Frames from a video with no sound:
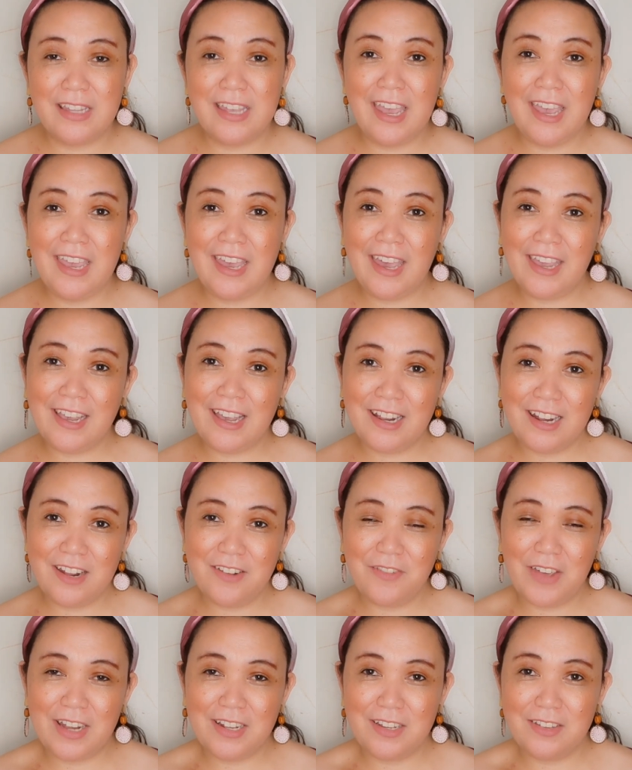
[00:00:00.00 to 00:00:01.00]
hey, I got
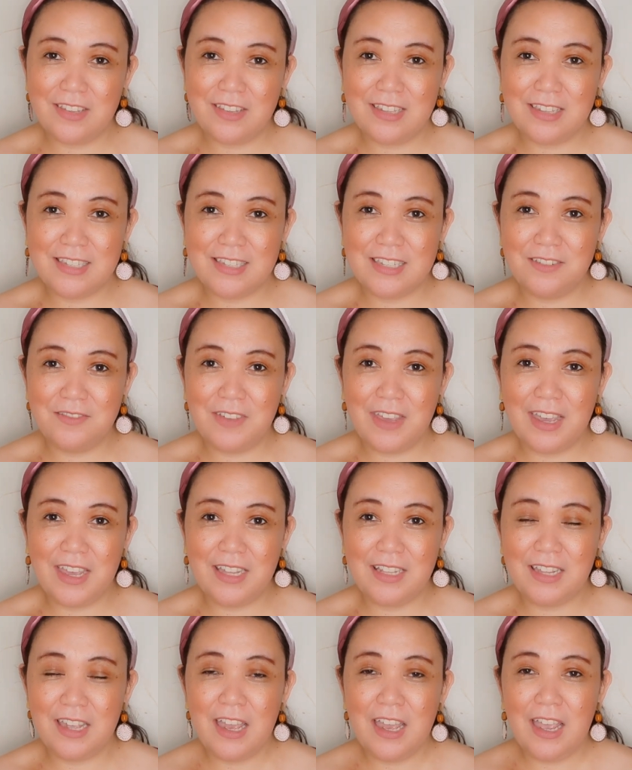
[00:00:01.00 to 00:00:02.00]
invited to this
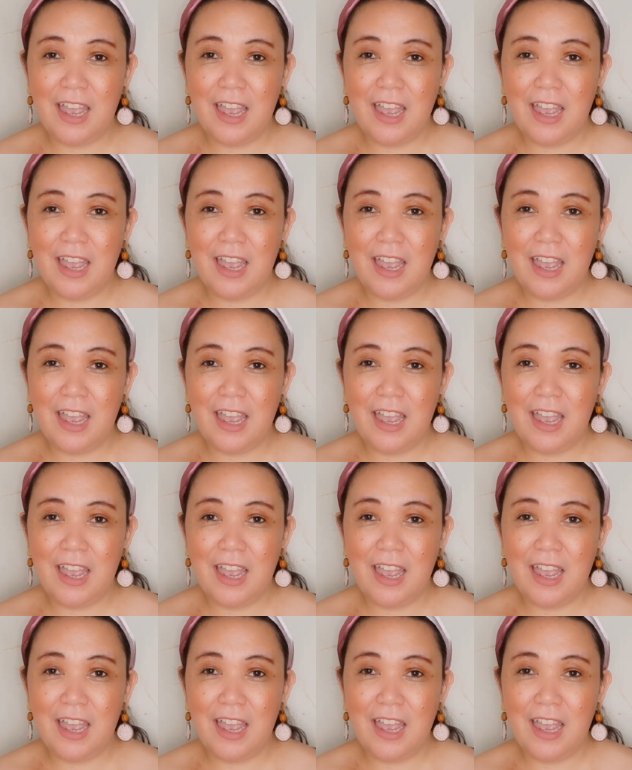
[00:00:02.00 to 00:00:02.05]
event,